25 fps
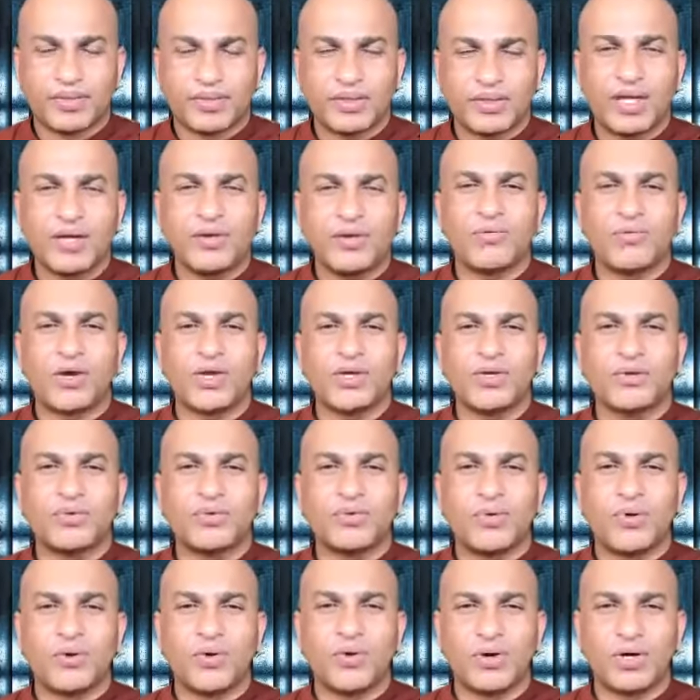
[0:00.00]
then why
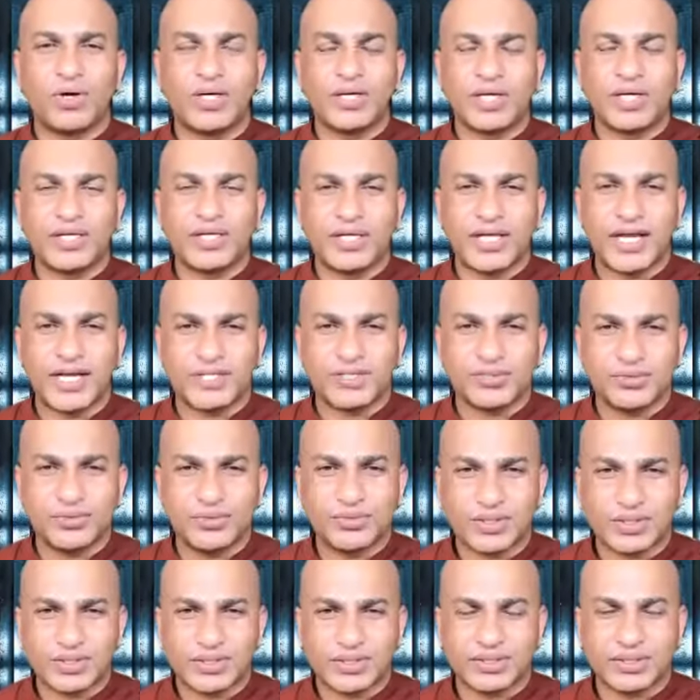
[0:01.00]
you hold it as
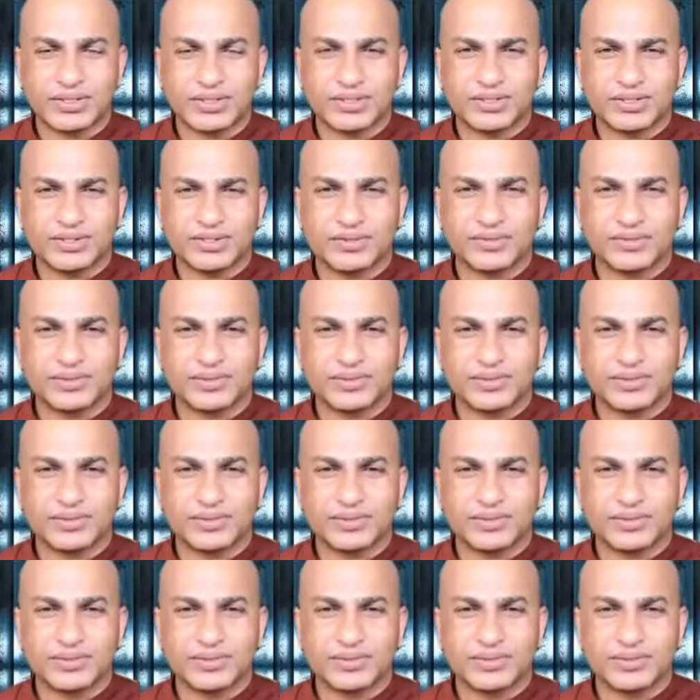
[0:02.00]
yours?